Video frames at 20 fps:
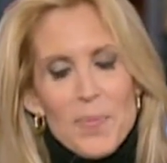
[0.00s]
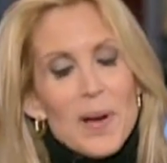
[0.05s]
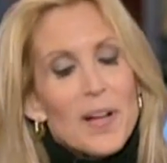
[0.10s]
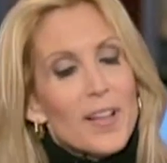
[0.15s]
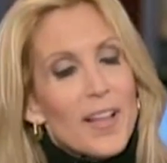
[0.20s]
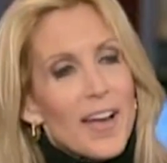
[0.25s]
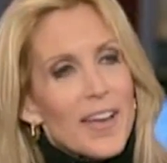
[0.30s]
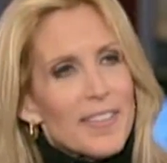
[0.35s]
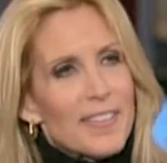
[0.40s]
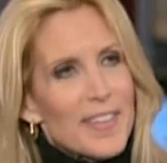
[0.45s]

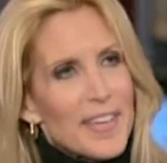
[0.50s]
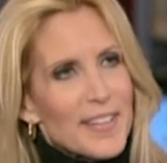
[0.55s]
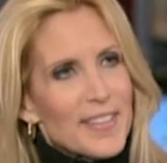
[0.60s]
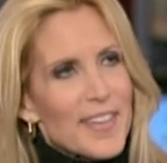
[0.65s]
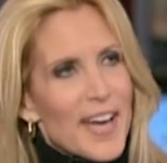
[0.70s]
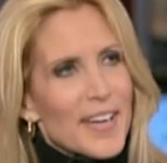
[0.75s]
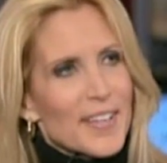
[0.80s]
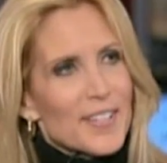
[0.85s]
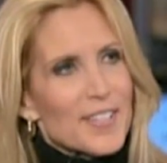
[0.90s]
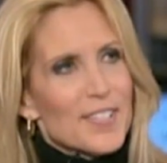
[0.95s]
Well, I think
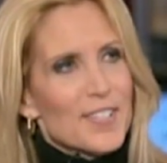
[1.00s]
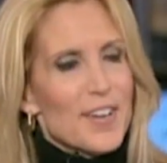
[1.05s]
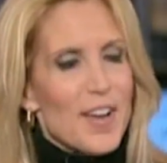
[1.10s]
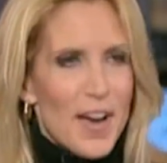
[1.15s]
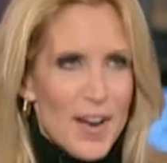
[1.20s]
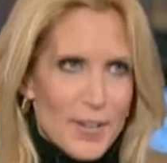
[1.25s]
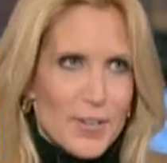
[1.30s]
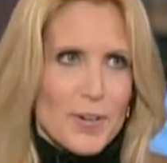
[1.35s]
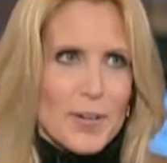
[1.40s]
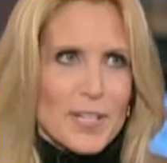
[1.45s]
that is
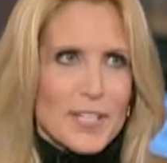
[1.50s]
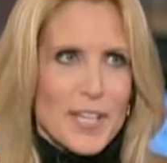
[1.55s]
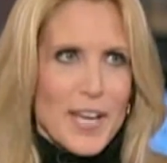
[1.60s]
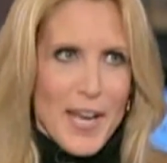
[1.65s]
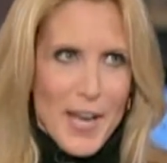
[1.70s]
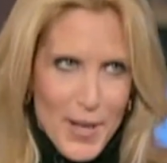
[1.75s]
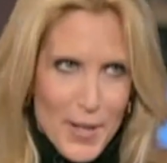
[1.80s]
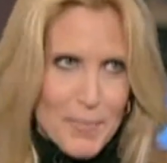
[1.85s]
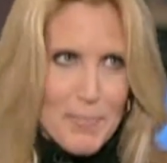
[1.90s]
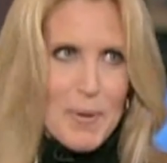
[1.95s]
not going to
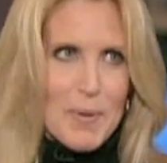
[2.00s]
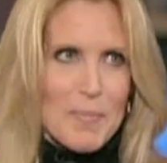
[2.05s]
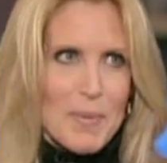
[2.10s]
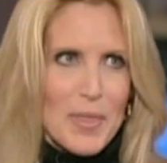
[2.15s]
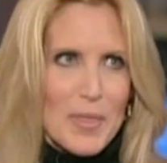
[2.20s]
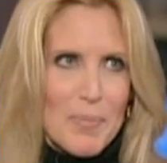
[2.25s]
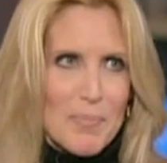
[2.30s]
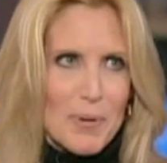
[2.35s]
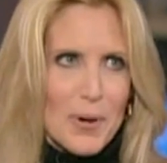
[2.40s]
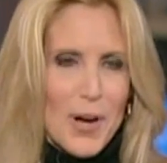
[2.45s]
help him
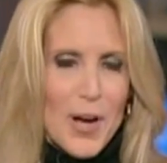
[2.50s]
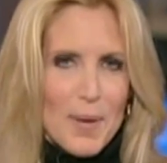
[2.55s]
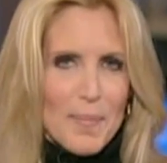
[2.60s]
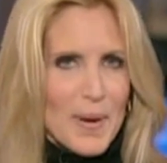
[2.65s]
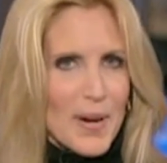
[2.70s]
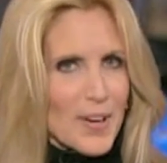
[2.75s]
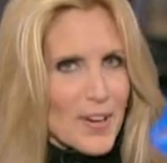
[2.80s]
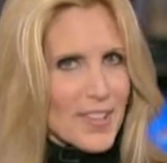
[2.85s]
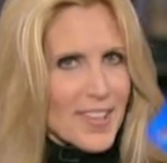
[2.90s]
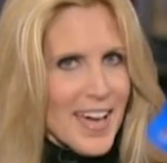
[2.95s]
in the
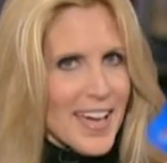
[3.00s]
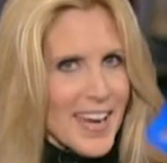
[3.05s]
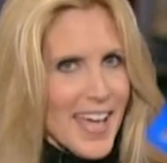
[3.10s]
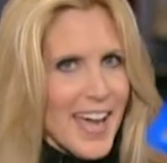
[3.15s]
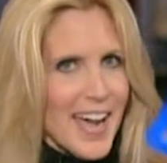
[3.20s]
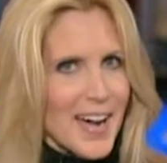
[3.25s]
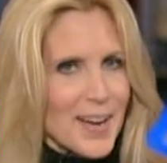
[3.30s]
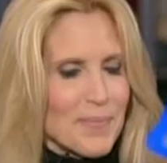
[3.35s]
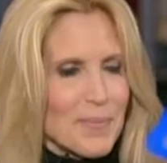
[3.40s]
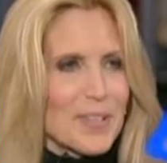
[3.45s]
primary, that
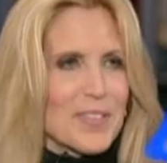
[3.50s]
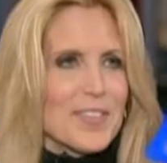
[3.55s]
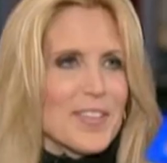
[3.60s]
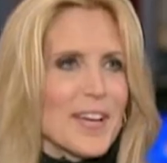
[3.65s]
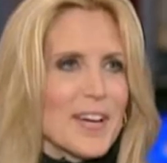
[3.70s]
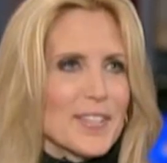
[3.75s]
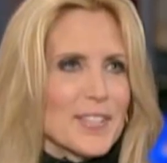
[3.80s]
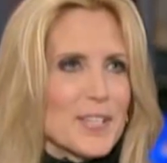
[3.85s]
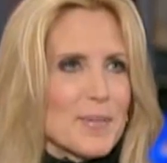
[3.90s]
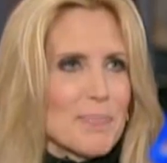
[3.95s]
ad with
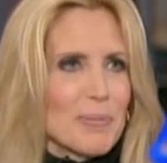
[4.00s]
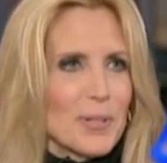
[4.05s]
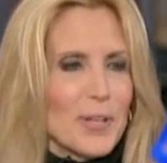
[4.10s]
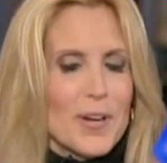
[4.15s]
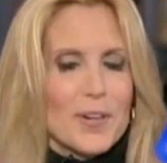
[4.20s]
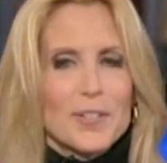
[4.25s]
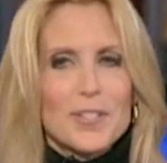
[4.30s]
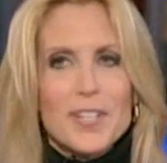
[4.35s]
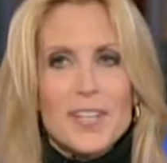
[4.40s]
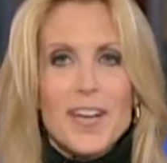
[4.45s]
Nancy
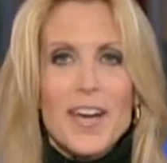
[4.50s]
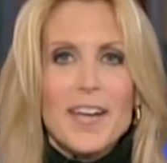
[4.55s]
Pelosi.